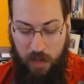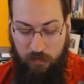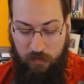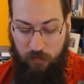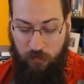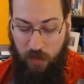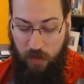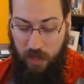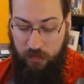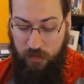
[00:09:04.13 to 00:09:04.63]
I have
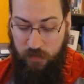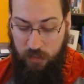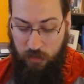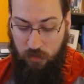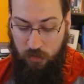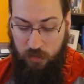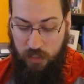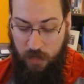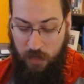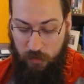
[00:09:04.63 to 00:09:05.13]
a 5,
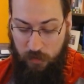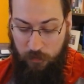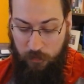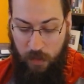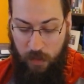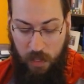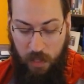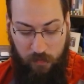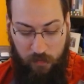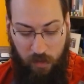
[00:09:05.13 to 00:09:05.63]
6, or 7.
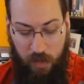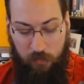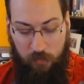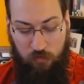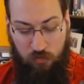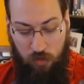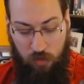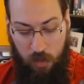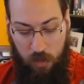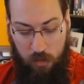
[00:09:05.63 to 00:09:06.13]
If I
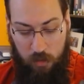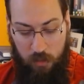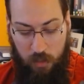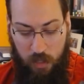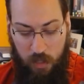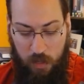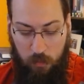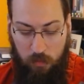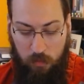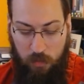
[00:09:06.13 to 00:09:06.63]
have
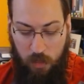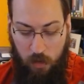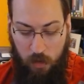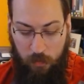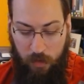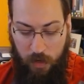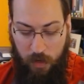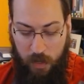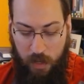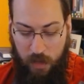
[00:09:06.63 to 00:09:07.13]
drawn, he will
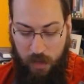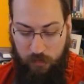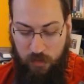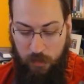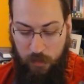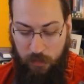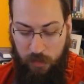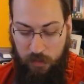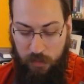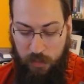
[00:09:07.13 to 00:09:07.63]
know that I
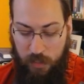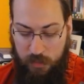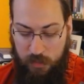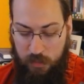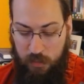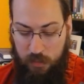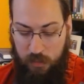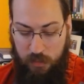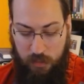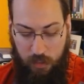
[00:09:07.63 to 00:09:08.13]
have something
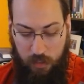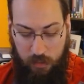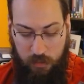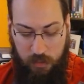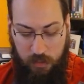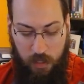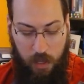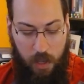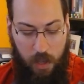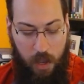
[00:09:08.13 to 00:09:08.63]
less than a
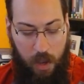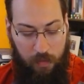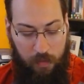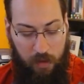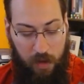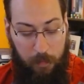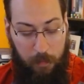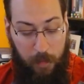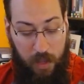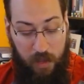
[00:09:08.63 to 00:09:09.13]
6,
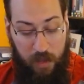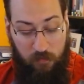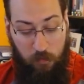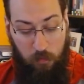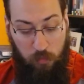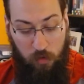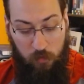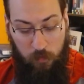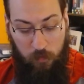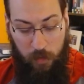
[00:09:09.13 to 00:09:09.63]
and that I may have
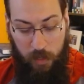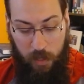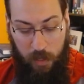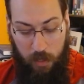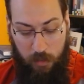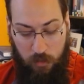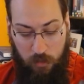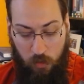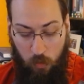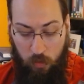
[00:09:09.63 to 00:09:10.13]
improved my
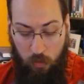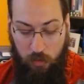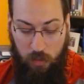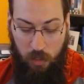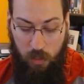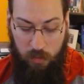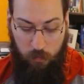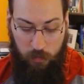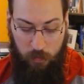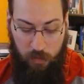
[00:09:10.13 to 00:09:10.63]
hand or
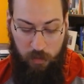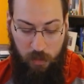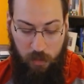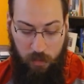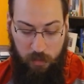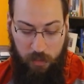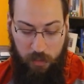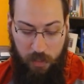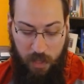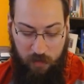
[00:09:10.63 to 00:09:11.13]
not with the
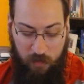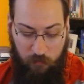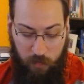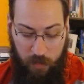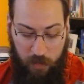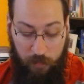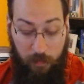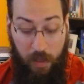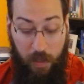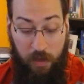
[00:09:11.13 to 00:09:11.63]
card he gave
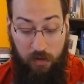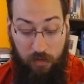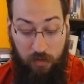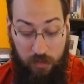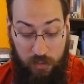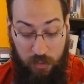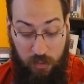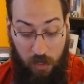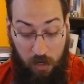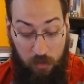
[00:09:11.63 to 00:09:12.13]
me, and
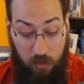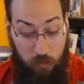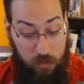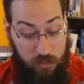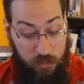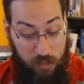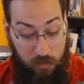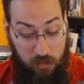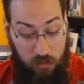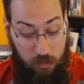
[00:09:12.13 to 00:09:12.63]
this card
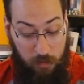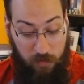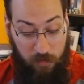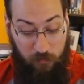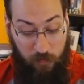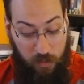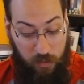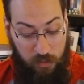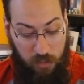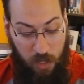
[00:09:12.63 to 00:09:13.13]
was dealt to
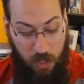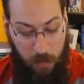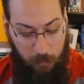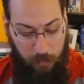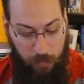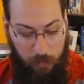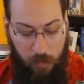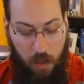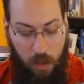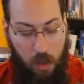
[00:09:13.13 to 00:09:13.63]
me face
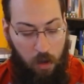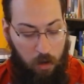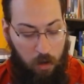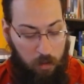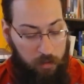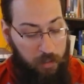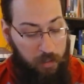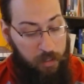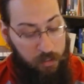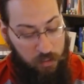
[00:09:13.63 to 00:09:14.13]
up.
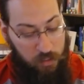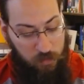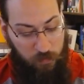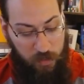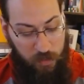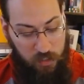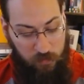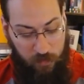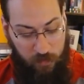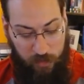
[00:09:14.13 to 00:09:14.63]
On its
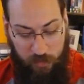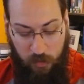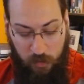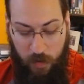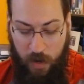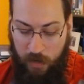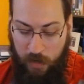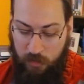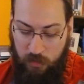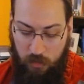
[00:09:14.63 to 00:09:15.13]
face
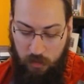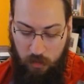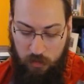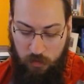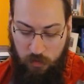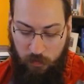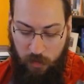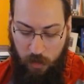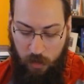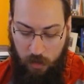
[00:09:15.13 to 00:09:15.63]
value and the
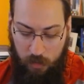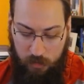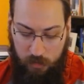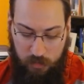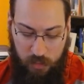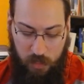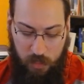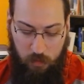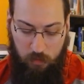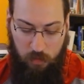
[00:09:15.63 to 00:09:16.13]
knowledge of the
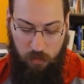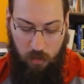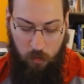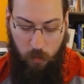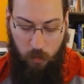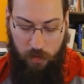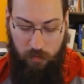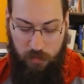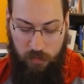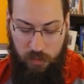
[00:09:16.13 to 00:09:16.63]
odds, he will know
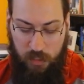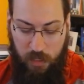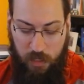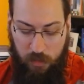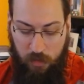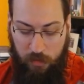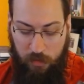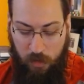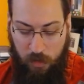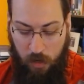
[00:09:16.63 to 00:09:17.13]
whether to
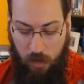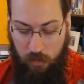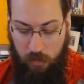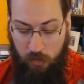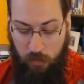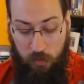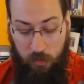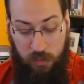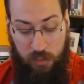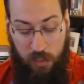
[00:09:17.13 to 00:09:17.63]
take another
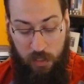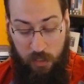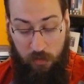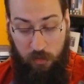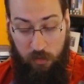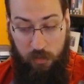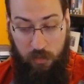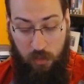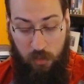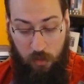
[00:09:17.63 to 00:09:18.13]
card or to
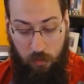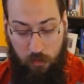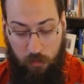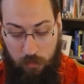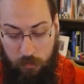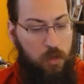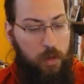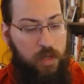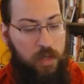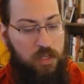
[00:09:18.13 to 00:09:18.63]
stand on his own.
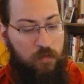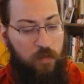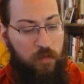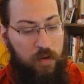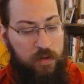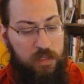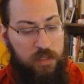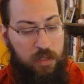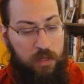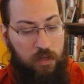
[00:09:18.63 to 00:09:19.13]
So he has a
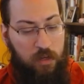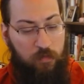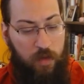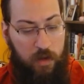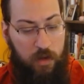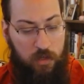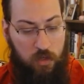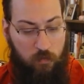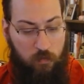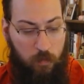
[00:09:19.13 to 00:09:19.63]
very slight
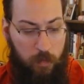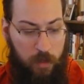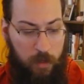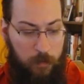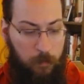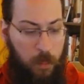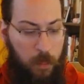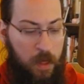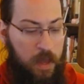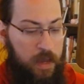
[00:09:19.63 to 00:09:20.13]
advantage over
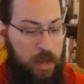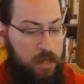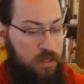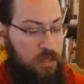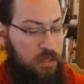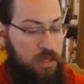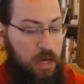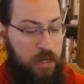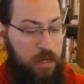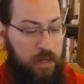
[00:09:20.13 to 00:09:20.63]
me. He
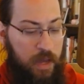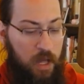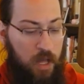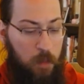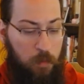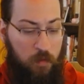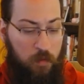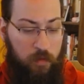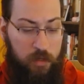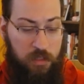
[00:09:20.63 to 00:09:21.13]
has a tiny
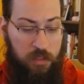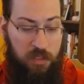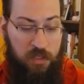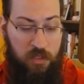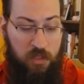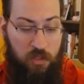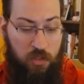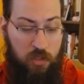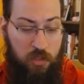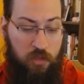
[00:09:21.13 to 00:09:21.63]
help over his
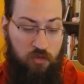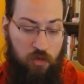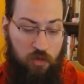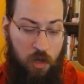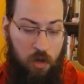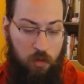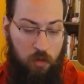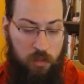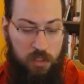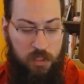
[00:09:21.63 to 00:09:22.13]
decision to
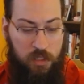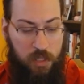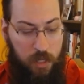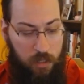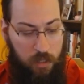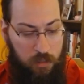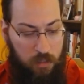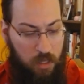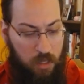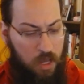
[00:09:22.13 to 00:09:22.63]
draw or to
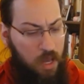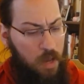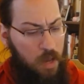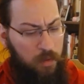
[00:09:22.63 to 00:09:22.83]
stand.